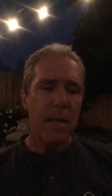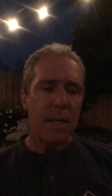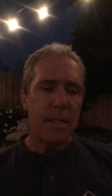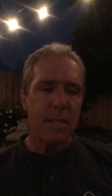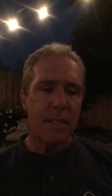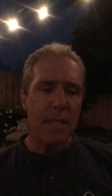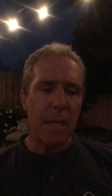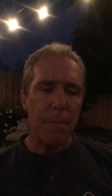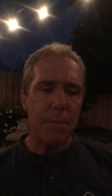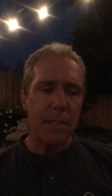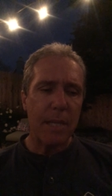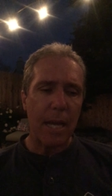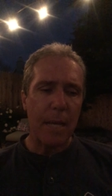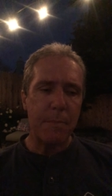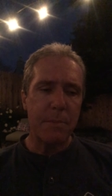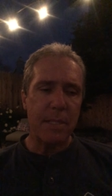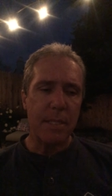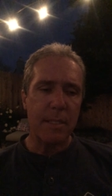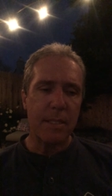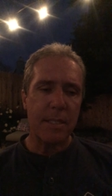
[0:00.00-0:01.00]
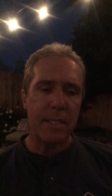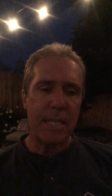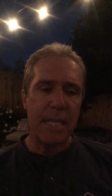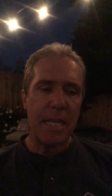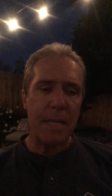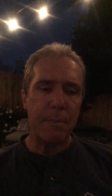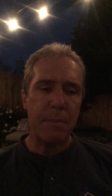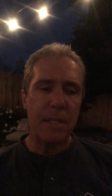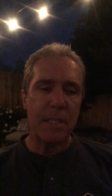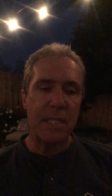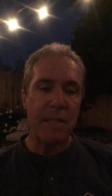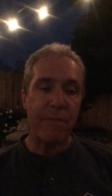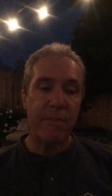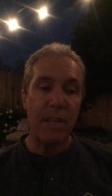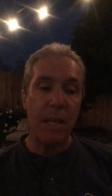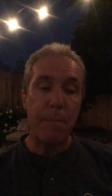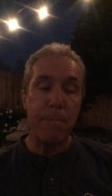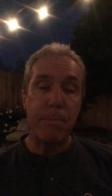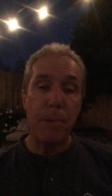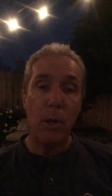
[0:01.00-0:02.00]
Sometimes it seemed as if
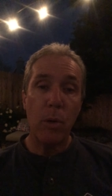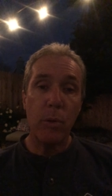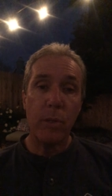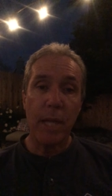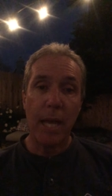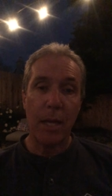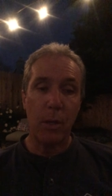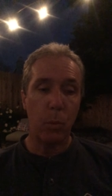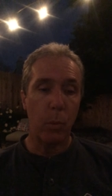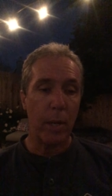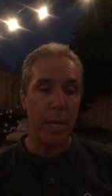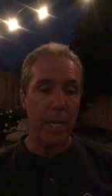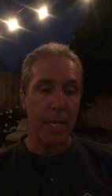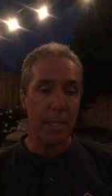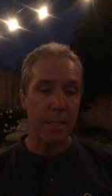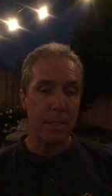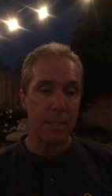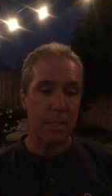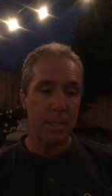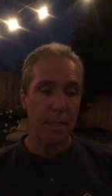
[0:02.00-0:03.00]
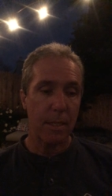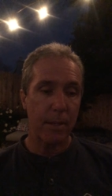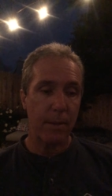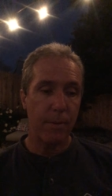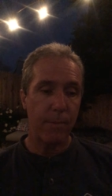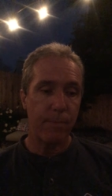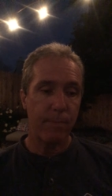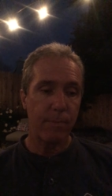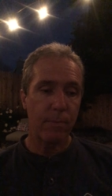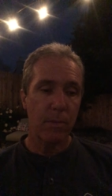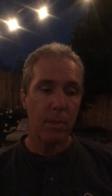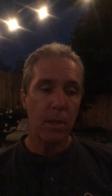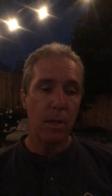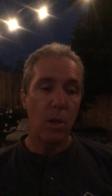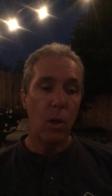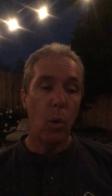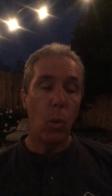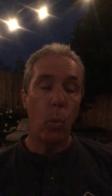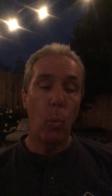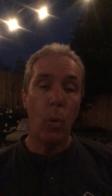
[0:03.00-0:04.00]
they both had wings.
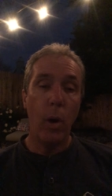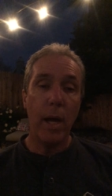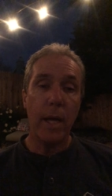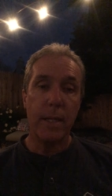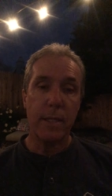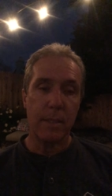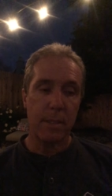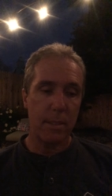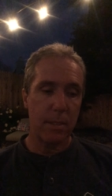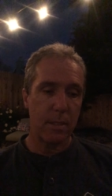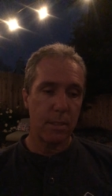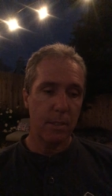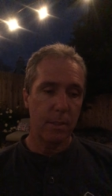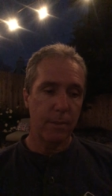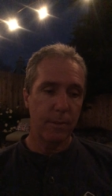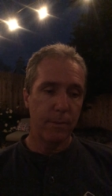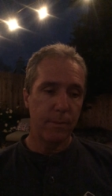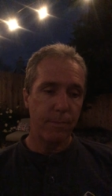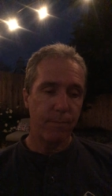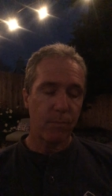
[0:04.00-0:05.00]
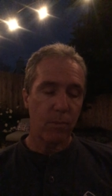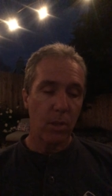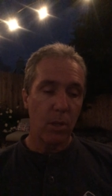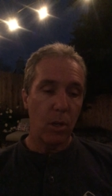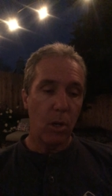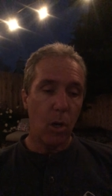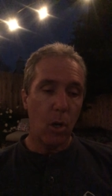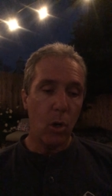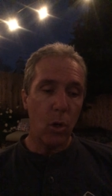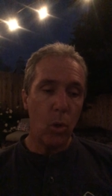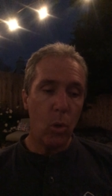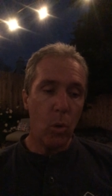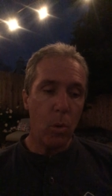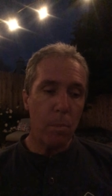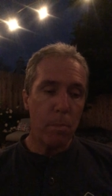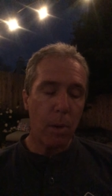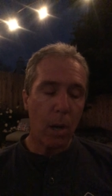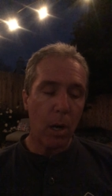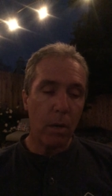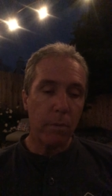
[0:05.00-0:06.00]
Once, oh
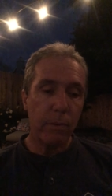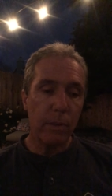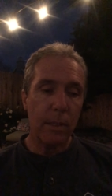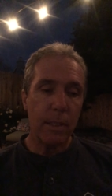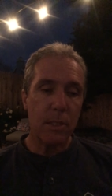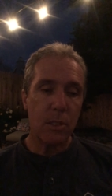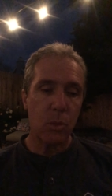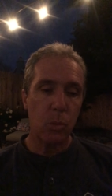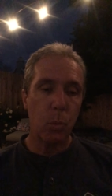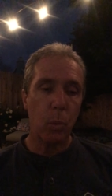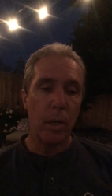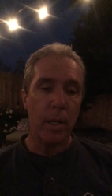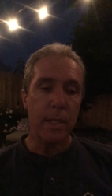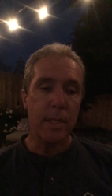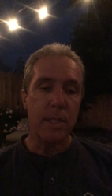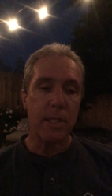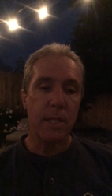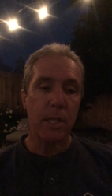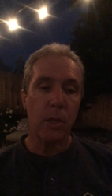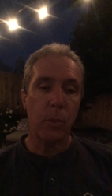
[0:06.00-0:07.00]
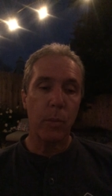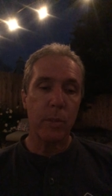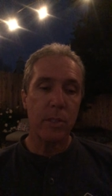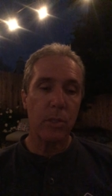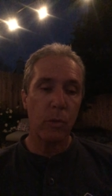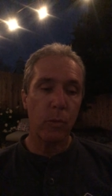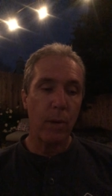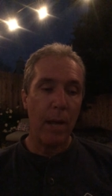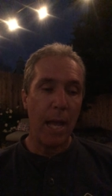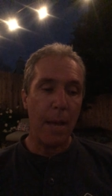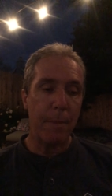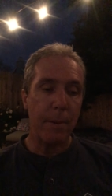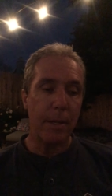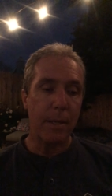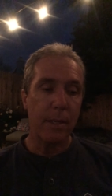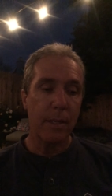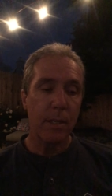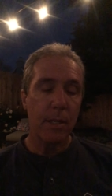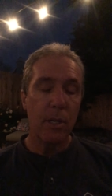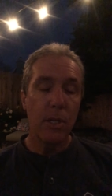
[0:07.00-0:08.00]
marvelous once, there was a
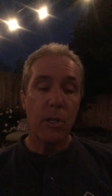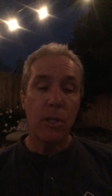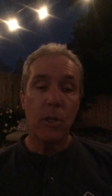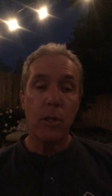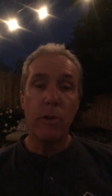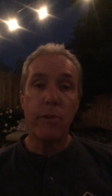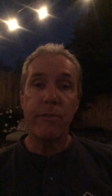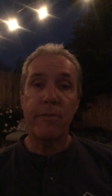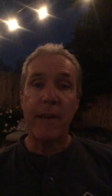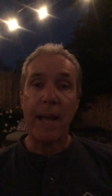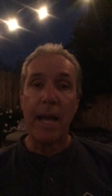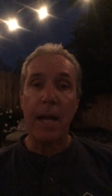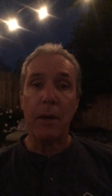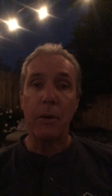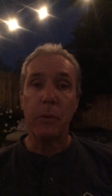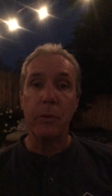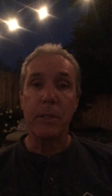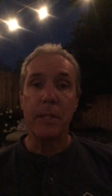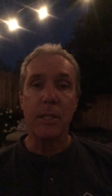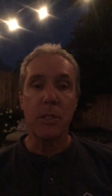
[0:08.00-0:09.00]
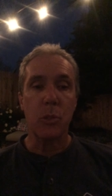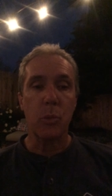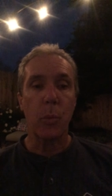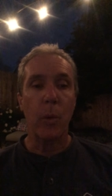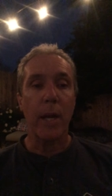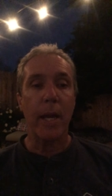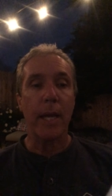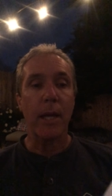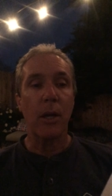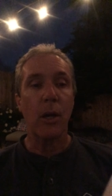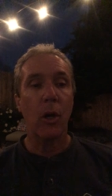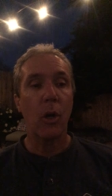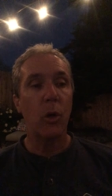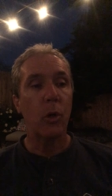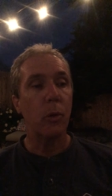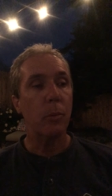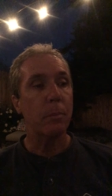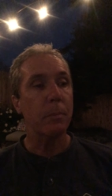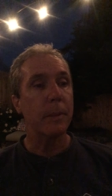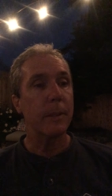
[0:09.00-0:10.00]
rabbit who found his way
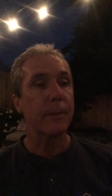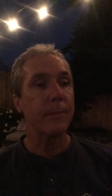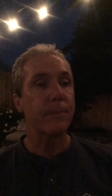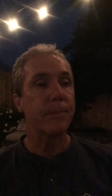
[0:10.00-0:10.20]
home."